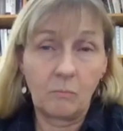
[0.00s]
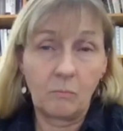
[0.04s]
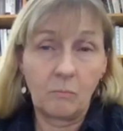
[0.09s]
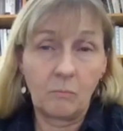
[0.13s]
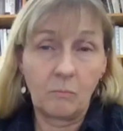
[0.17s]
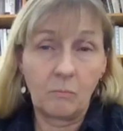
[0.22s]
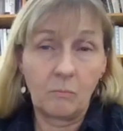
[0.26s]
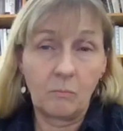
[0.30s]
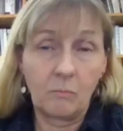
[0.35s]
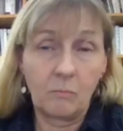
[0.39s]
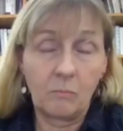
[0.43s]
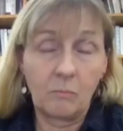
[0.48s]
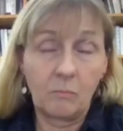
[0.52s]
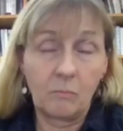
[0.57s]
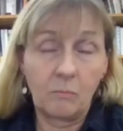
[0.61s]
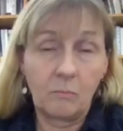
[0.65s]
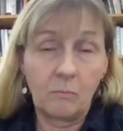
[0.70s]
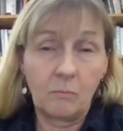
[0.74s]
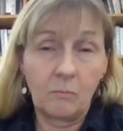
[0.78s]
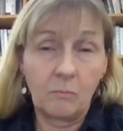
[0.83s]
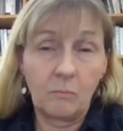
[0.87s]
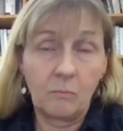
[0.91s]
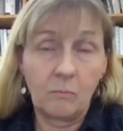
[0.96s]

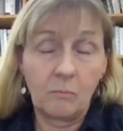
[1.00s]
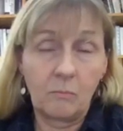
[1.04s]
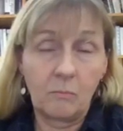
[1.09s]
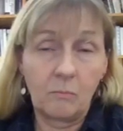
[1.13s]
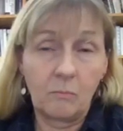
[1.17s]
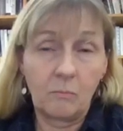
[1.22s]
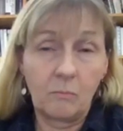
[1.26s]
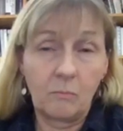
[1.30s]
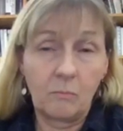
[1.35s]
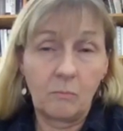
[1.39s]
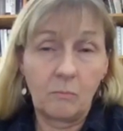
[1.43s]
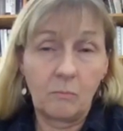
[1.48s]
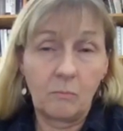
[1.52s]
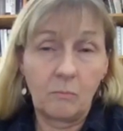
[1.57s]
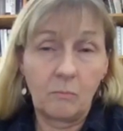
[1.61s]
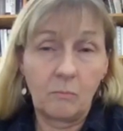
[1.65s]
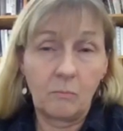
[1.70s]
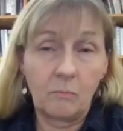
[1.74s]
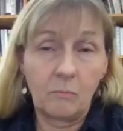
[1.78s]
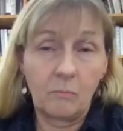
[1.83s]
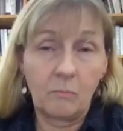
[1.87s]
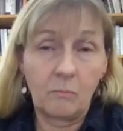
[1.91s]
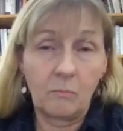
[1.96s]

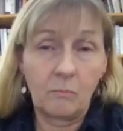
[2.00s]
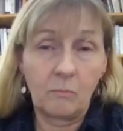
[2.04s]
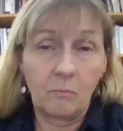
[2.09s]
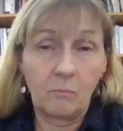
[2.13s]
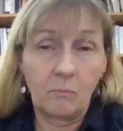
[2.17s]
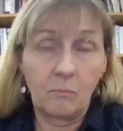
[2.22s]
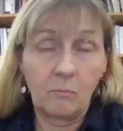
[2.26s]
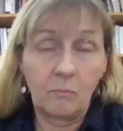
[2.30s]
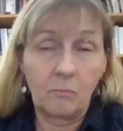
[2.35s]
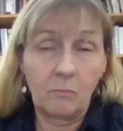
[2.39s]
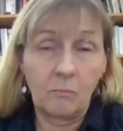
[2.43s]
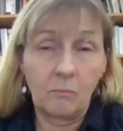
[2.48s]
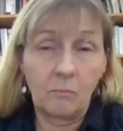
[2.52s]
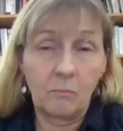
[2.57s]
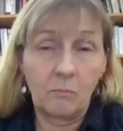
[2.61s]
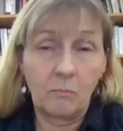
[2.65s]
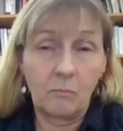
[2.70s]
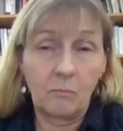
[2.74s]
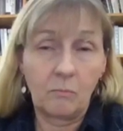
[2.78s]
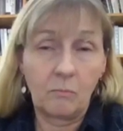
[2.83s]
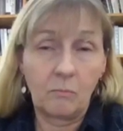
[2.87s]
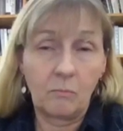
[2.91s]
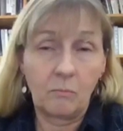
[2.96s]

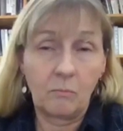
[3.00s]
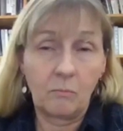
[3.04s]
(silent)